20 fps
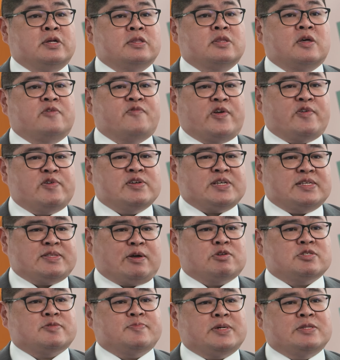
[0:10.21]
The various
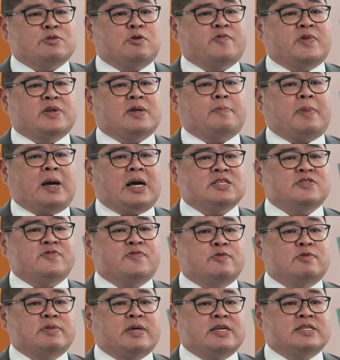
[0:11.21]
announcements over the past
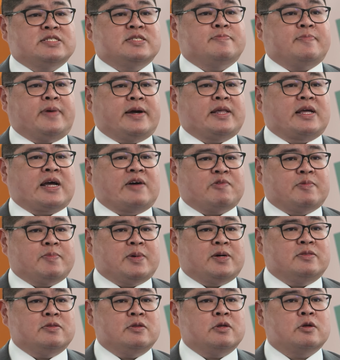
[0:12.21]
few days by the
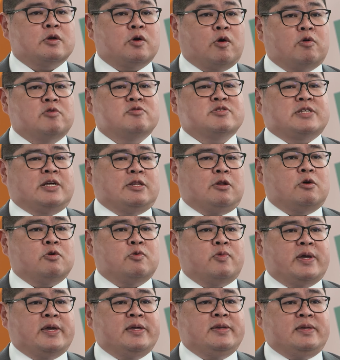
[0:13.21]
government goes a long
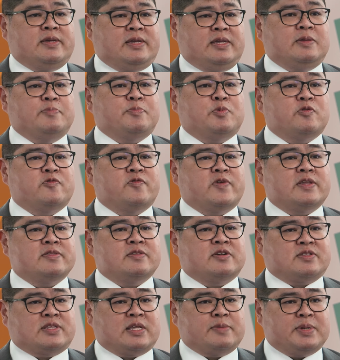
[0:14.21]
way in improving
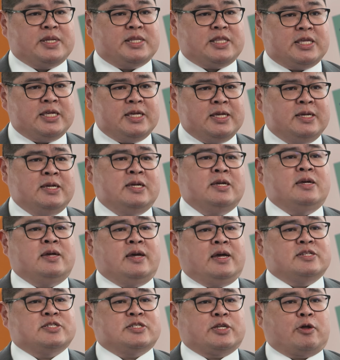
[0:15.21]
the stability
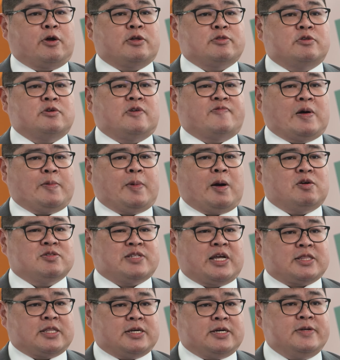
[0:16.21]
and security of our power
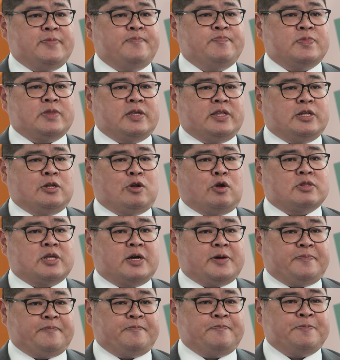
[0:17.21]
sector in the long
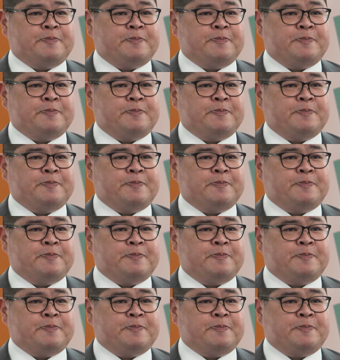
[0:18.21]
term.